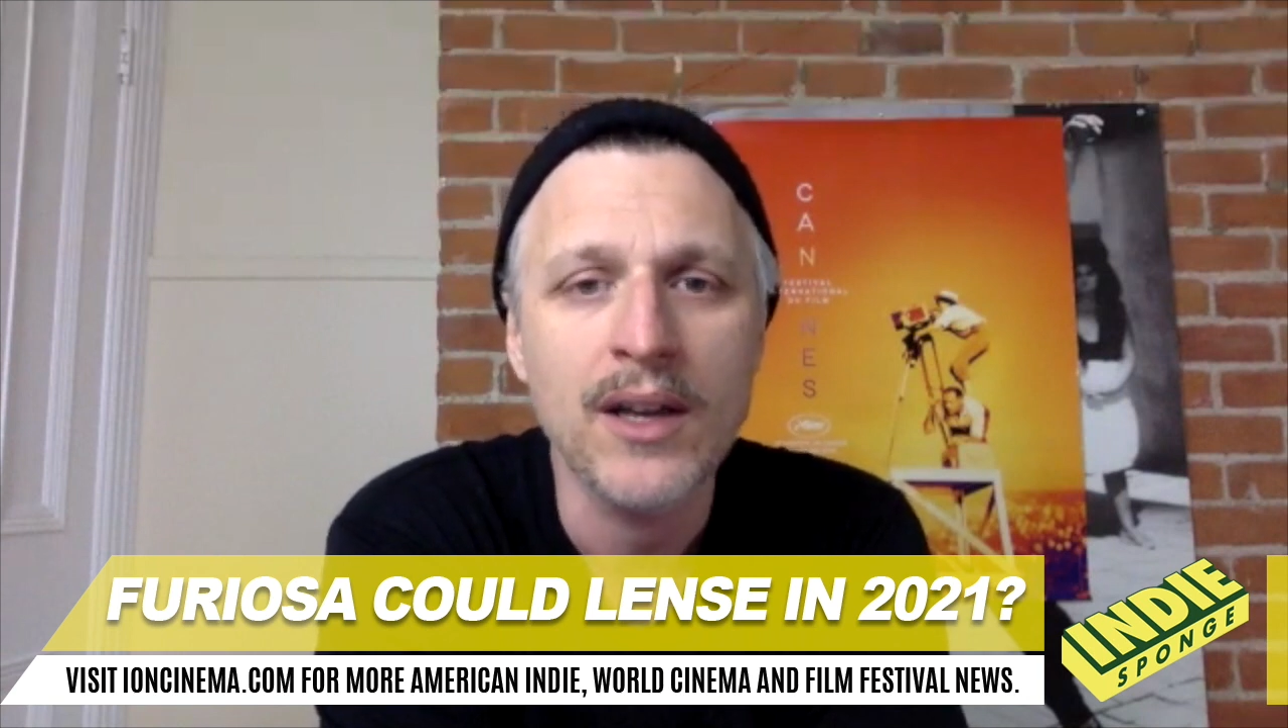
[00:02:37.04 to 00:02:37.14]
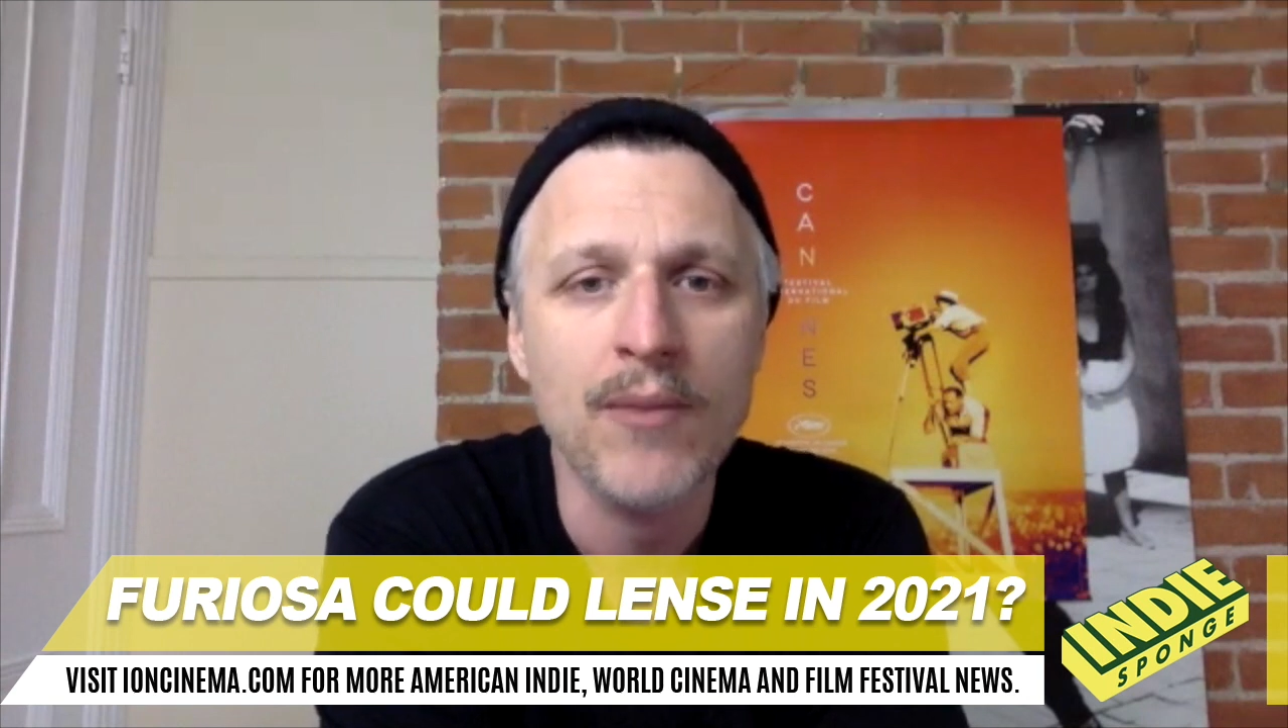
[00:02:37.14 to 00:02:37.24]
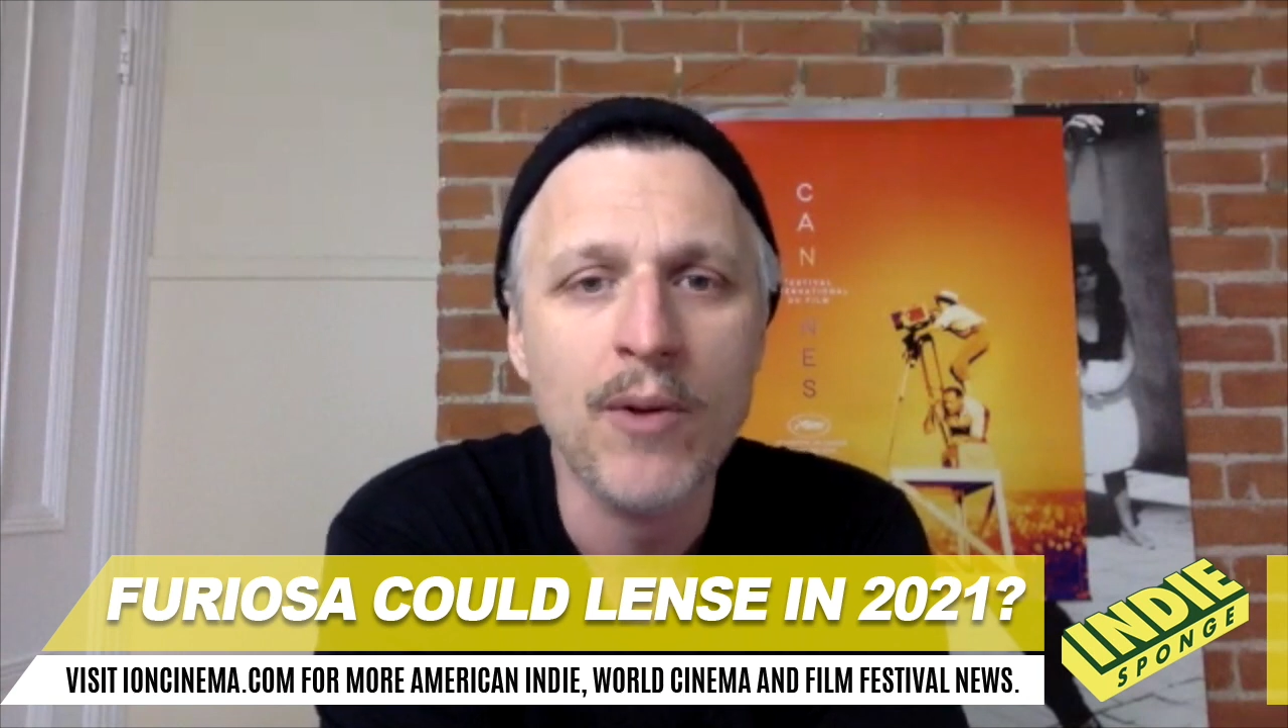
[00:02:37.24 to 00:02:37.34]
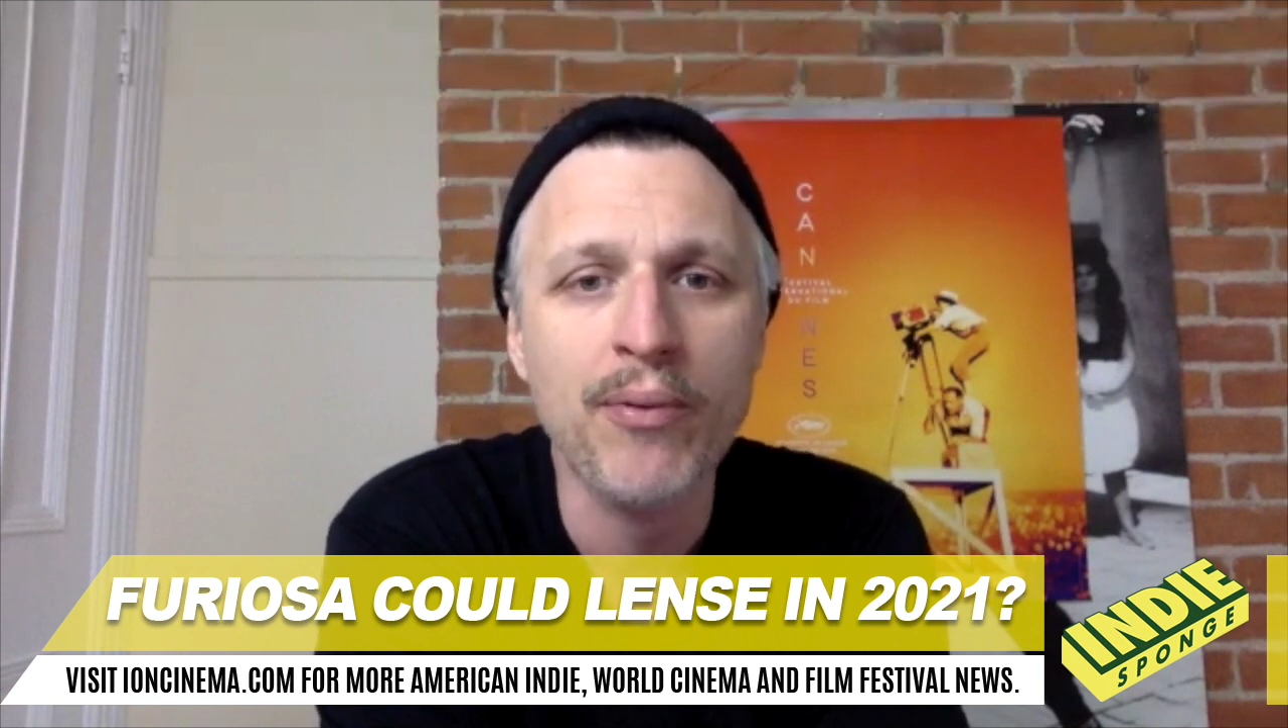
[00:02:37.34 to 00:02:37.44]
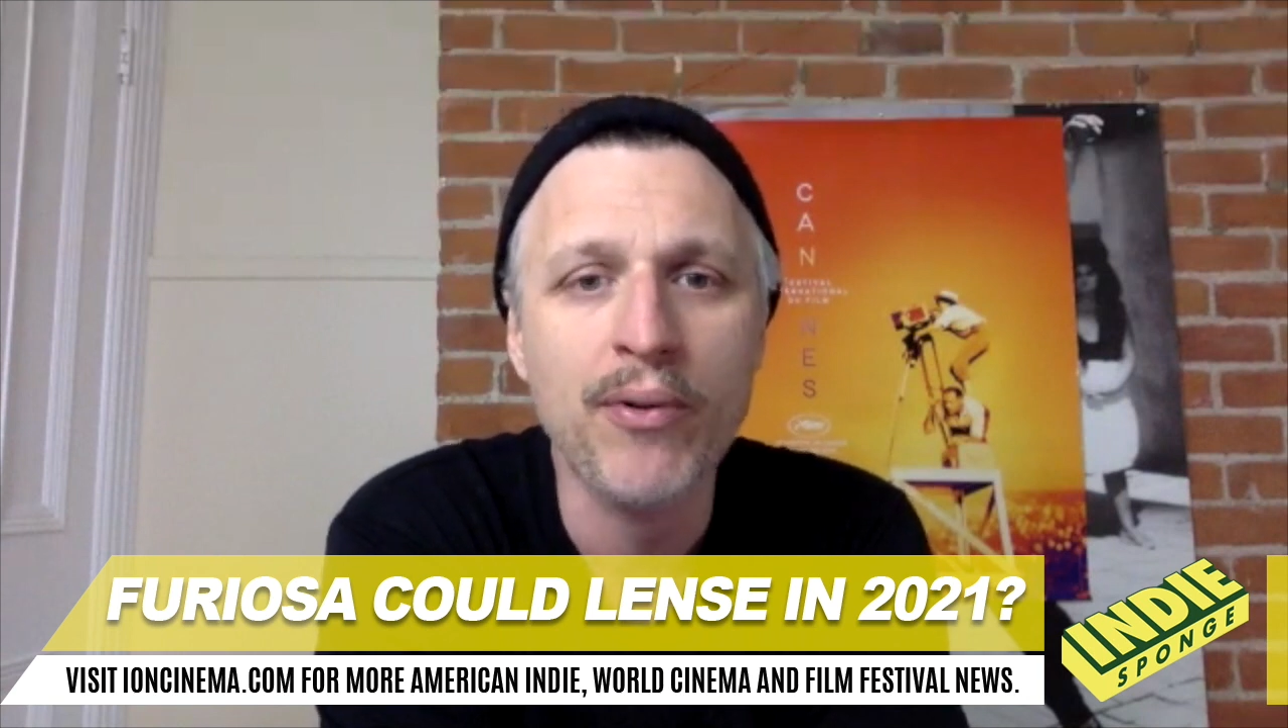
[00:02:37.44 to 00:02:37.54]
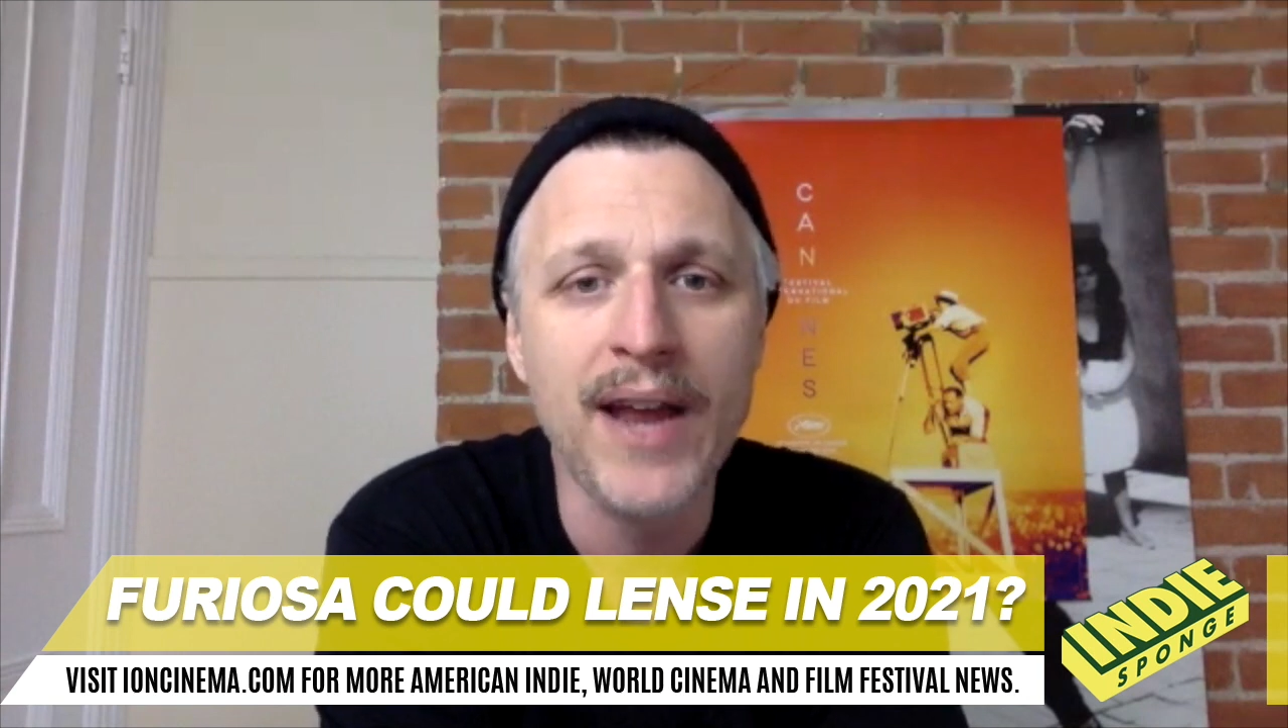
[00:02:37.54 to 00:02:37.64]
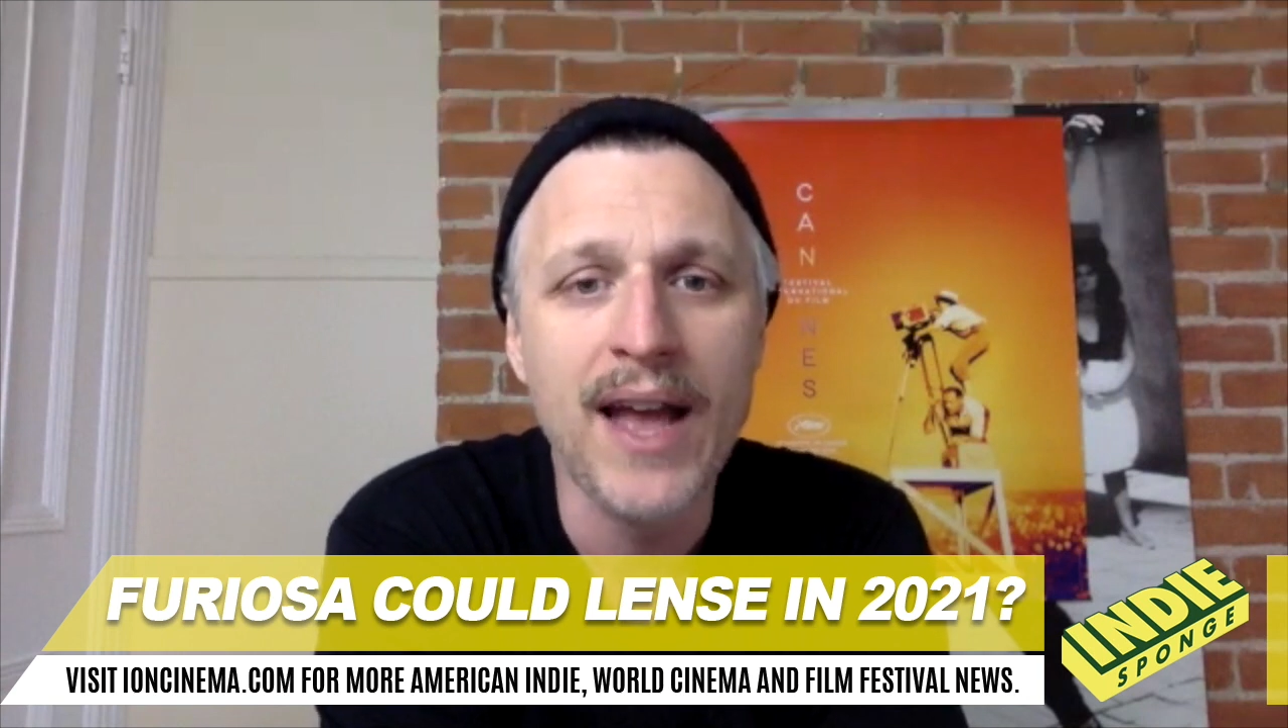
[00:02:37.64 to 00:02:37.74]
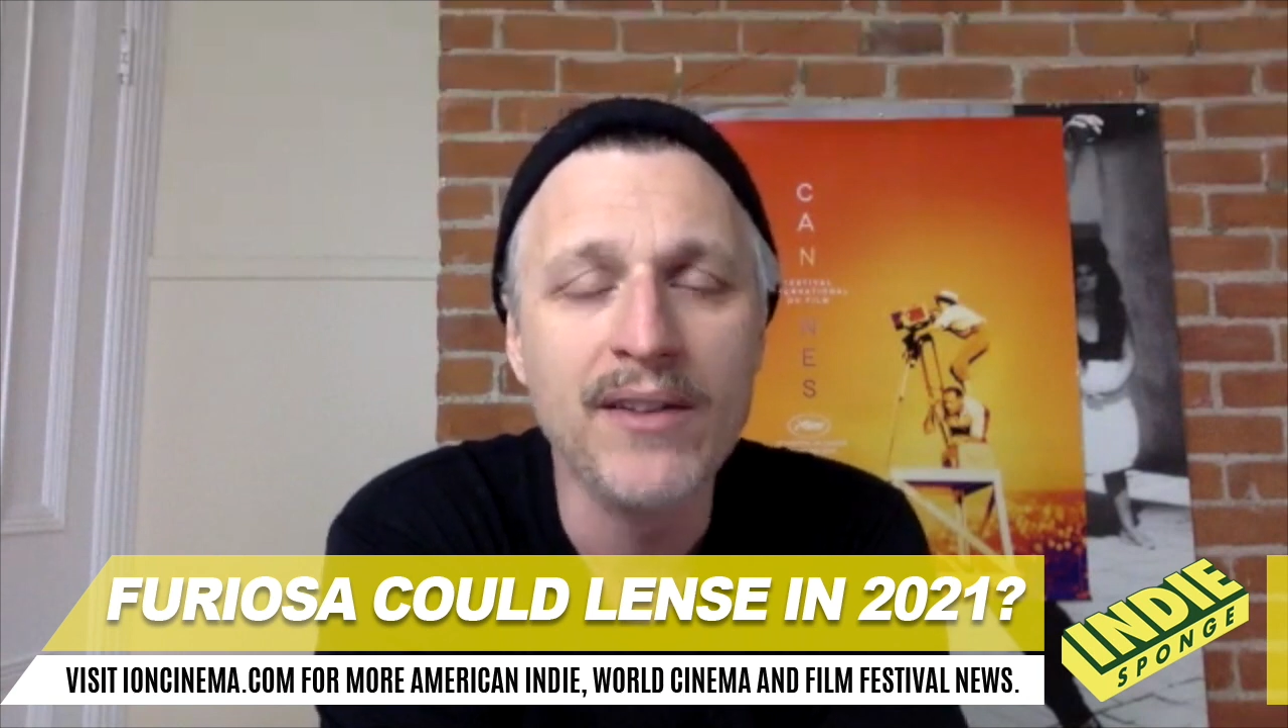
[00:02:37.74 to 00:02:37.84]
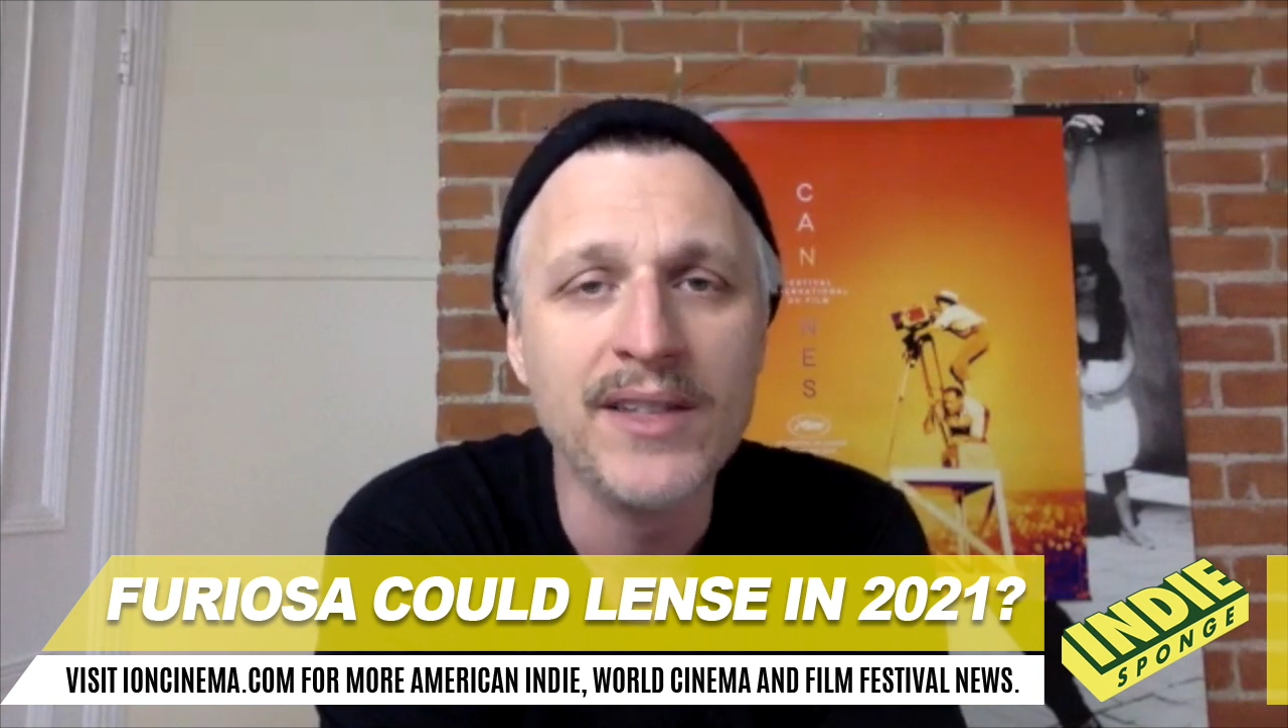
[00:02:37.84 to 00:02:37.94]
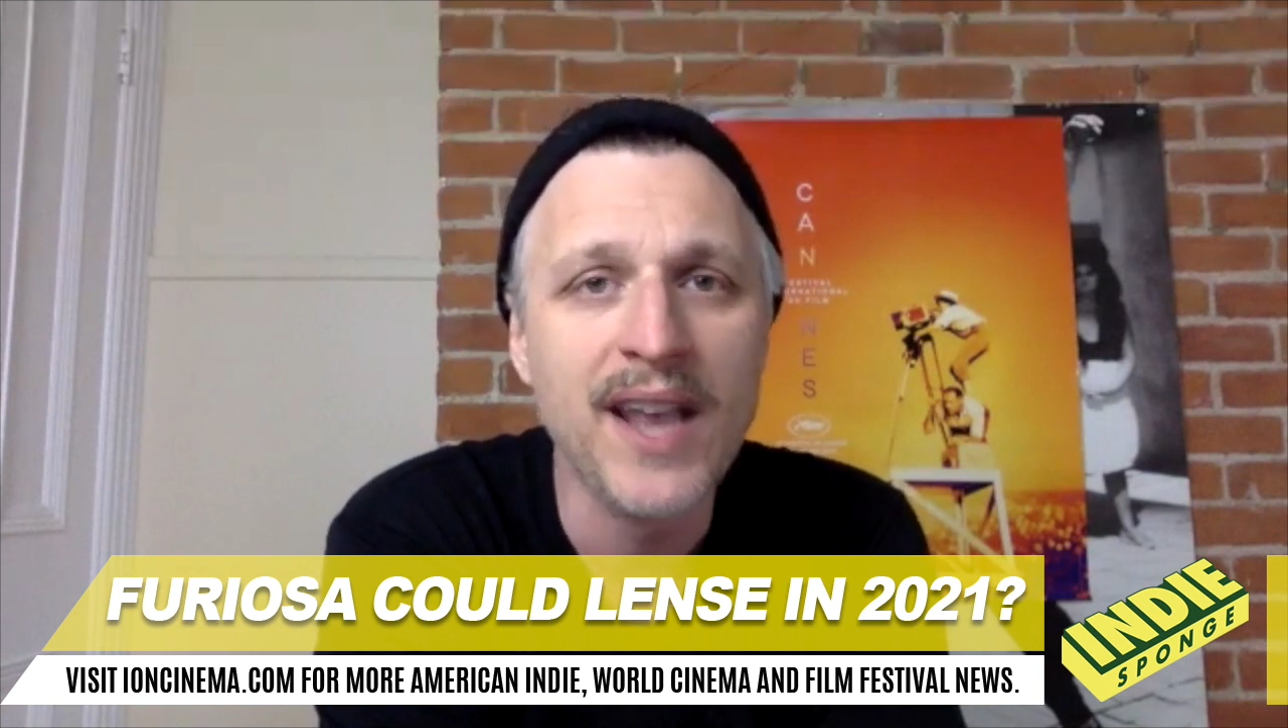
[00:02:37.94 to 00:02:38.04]
more
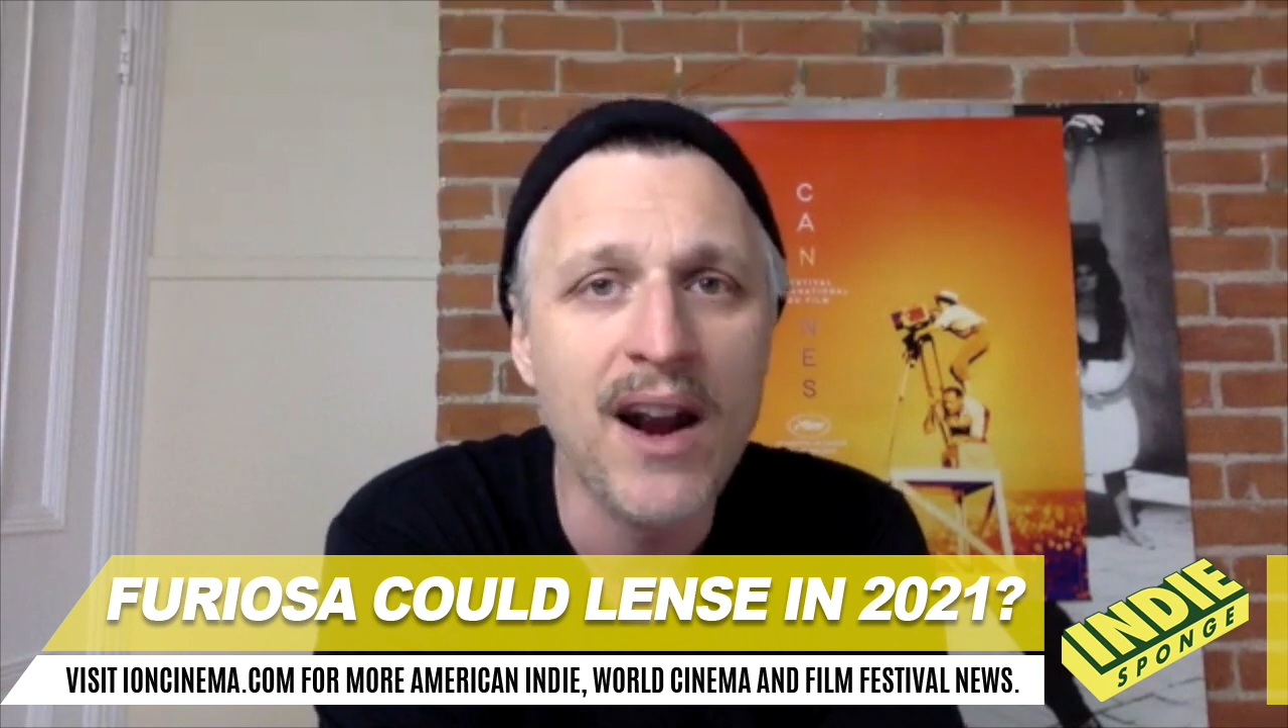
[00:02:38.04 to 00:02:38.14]
pronounced